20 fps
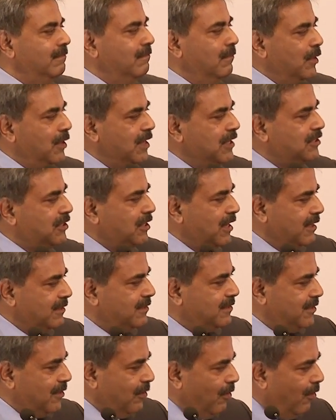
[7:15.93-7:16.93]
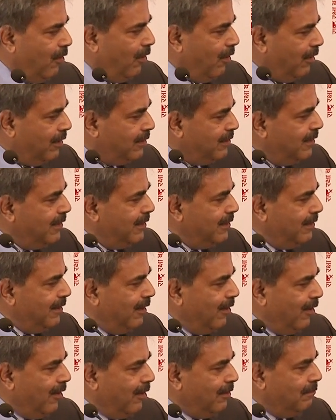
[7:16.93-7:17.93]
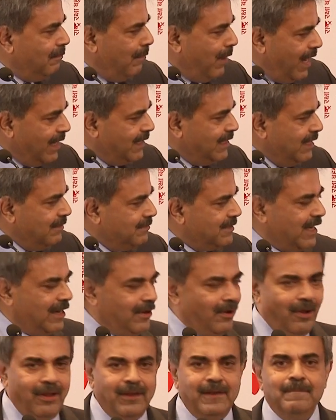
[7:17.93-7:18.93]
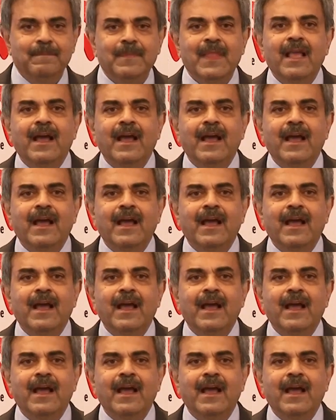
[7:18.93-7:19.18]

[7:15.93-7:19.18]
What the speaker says: Mauritius or Maldives and all.